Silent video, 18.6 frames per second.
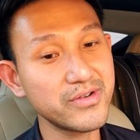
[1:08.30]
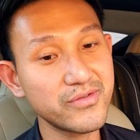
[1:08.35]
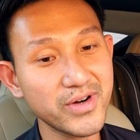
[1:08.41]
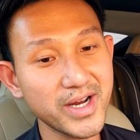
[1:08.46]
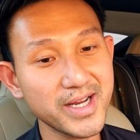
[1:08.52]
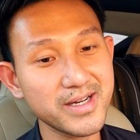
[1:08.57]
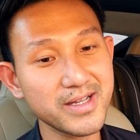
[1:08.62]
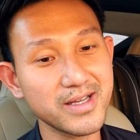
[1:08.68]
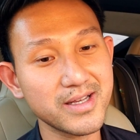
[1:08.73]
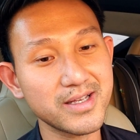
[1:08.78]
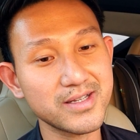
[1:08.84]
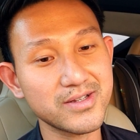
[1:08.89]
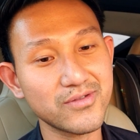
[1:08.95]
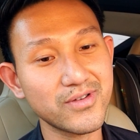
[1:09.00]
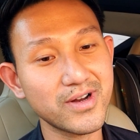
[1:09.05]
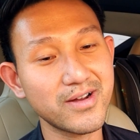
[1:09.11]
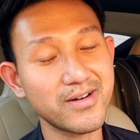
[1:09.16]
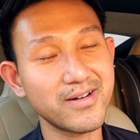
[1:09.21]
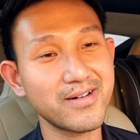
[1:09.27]
rate is
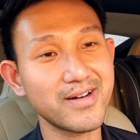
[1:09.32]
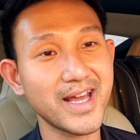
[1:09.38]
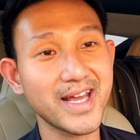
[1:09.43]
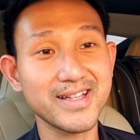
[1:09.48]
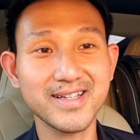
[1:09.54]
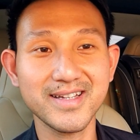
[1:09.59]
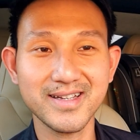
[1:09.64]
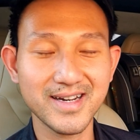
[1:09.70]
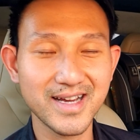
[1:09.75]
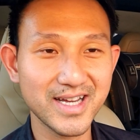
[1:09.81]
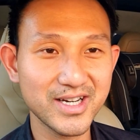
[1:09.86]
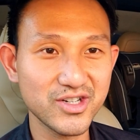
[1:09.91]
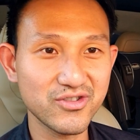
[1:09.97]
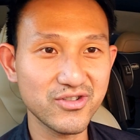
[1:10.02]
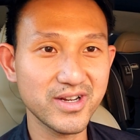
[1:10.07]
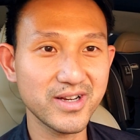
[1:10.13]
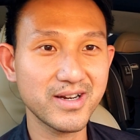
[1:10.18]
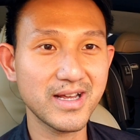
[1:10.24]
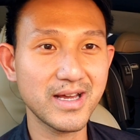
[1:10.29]
around
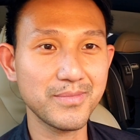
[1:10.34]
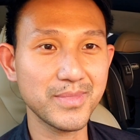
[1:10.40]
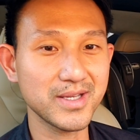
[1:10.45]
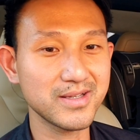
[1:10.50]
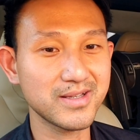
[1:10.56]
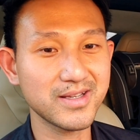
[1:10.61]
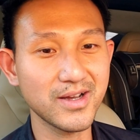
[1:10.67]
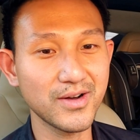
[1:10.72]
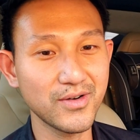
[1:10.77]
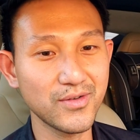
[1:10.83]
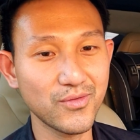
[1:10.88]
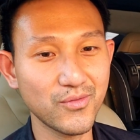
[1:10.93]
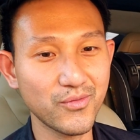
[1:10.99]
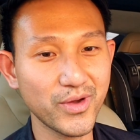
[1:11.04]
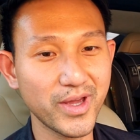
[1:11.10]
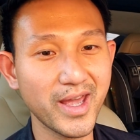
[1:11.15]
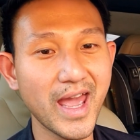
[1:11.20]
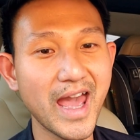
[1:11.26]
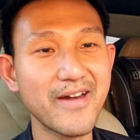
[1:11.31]
1,800. I mean, so
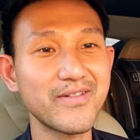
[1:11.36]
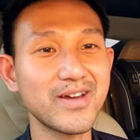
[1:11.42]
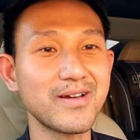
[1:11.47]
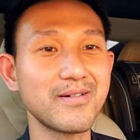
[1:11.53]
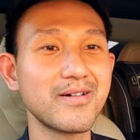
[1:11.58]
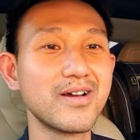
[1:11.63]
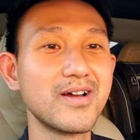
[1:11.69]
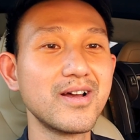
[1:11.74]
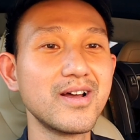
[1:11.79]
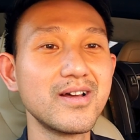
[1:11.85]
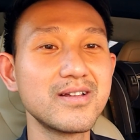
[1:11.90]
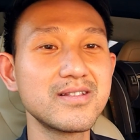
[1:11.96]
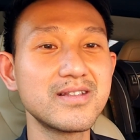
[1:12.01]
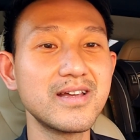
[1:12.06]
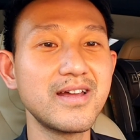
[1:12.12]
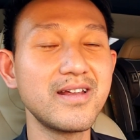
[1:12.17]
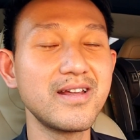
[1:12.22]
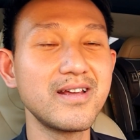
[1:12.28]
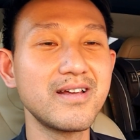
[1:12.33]
we're having
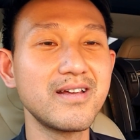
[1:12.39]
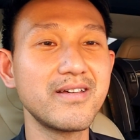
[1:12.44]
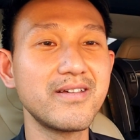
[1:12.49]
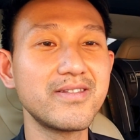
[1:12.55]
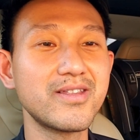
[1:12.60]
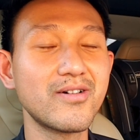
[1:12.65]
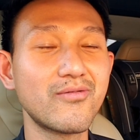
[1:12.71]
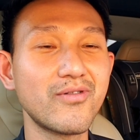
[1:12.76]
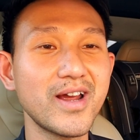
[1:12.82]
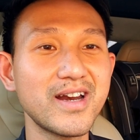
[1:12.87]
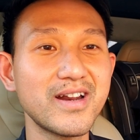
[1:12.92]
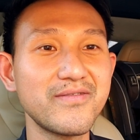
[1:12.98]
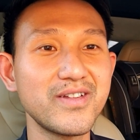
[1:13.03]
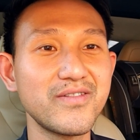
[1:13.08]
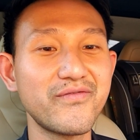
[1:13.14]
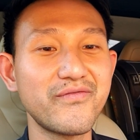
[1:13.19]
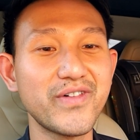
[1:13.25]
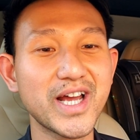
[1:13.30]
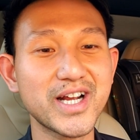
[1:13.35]
the rate of
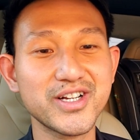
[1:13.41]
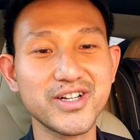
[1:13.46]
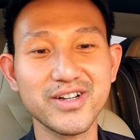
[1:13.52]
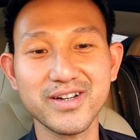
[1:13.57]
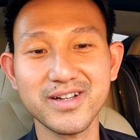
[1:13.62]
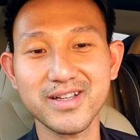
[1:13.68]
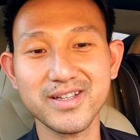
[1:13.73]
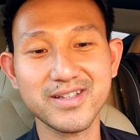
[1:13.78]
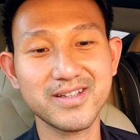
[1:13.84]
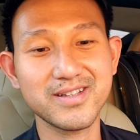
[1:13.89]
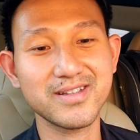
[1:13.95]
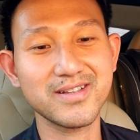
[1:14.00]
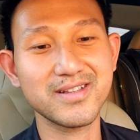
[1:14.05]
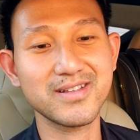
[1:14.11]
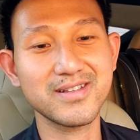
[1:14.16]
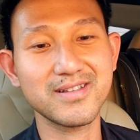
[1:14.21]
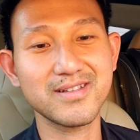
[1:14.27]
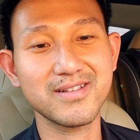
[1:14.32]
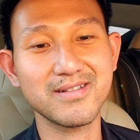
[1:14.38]
infection is
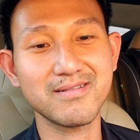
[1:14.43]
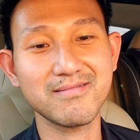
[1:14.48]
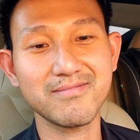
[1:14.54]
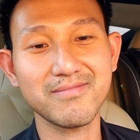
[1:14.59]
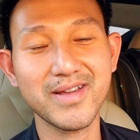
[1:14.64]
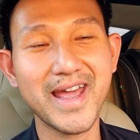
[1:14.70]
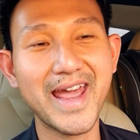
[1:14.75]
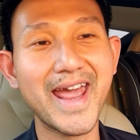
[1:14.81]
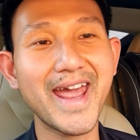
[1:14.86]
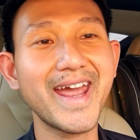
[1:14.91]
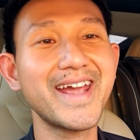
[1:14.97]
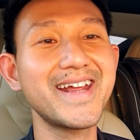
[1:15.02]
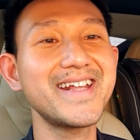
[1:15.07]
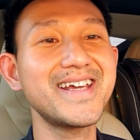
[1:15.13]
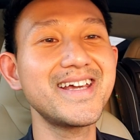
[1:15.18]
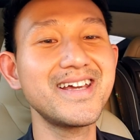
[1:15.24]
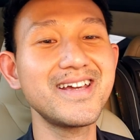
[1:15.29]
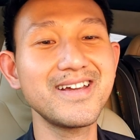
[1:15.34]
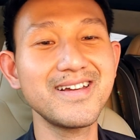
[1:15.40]

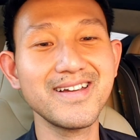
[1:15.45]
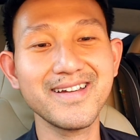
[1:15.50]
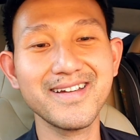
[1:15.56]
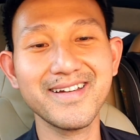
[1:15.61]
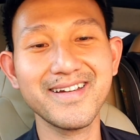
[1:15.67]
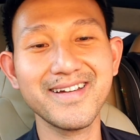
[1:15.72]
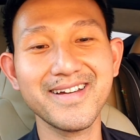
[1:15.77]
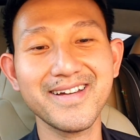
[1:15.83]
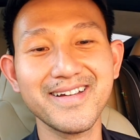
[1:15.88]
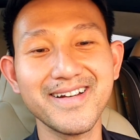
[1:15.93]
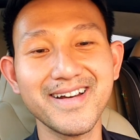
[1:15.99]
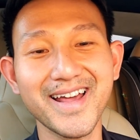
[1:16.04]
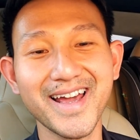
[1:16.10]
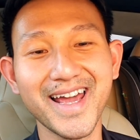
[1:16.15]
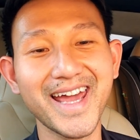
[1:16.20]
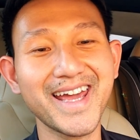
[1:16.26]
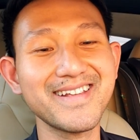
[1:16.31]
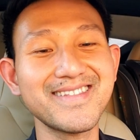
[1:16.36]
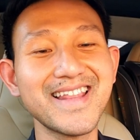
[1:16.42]

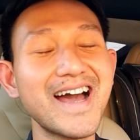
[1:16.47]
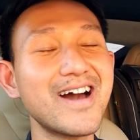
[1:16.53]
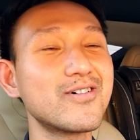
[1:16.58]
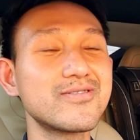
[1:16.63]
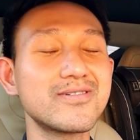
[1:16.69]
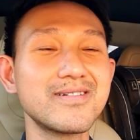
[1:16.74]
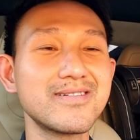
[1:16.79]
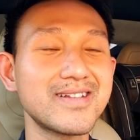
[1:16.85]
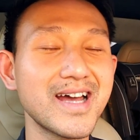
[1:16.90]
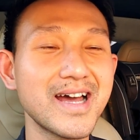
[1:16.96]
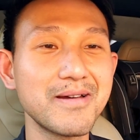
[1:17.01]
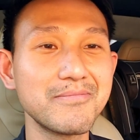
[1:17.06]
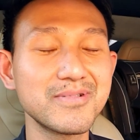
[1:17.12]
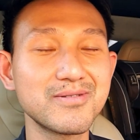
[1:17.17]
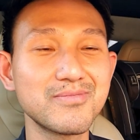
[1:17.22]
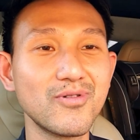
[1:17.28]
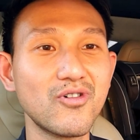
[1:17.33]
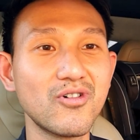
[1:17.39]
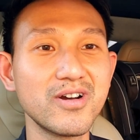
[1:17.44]
8,000
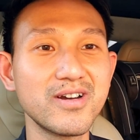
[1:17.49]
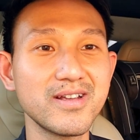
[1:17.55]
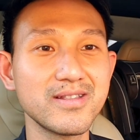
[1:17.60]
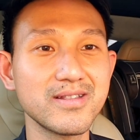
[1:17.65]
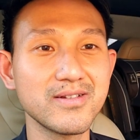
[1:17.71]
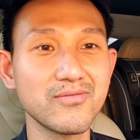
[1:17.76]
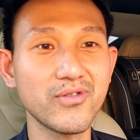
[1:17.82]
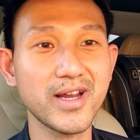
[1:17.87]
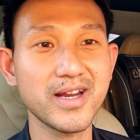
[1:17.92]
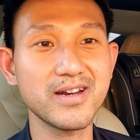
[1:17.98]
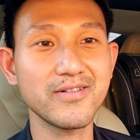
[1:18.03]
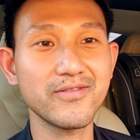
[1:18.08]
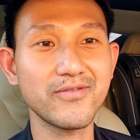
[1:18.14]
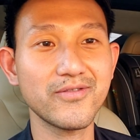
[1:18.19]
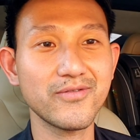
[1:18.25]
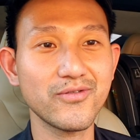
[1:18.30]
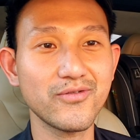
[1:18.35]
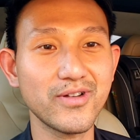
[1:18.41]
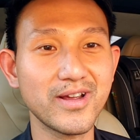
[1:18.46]
times more than the rate of
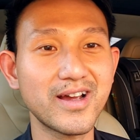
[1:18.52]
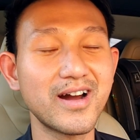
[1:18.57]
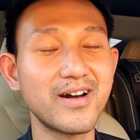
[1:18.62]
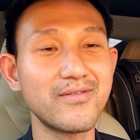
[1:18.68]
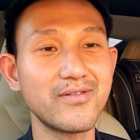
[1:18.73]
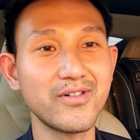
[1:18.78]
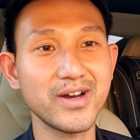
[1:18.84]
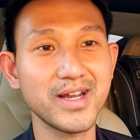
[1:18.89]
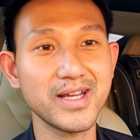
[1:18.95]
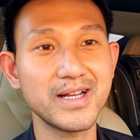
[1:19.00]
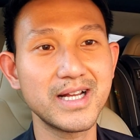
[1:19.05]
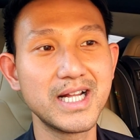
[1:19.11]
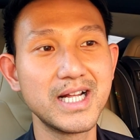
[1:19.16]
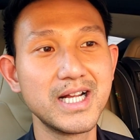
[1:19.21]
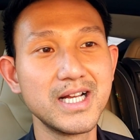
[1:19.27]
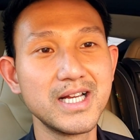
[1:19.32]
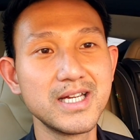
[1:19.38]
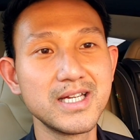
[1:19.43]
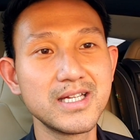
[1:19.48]
recovery.
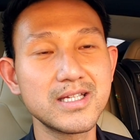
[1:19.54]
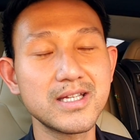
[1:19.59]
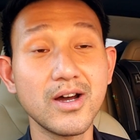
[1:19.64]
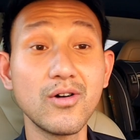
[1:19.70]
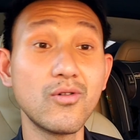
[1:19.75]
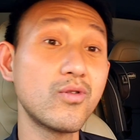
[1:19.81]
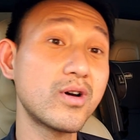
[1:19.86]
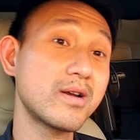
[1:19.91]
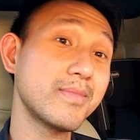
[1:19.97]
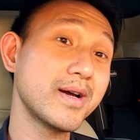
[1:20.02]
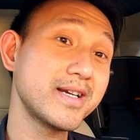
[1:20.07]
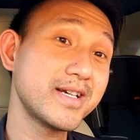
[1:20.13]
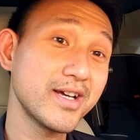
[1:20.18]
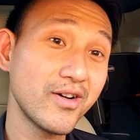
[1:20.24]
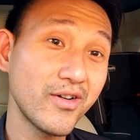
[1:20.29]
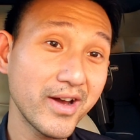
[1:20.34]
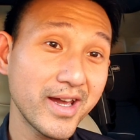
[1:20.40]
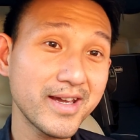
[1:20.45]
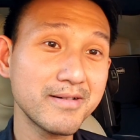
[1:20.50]
So what am I
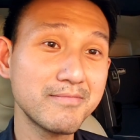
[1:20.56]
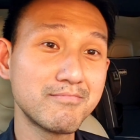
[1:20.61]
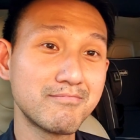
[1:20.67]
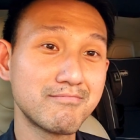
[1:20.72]
doing?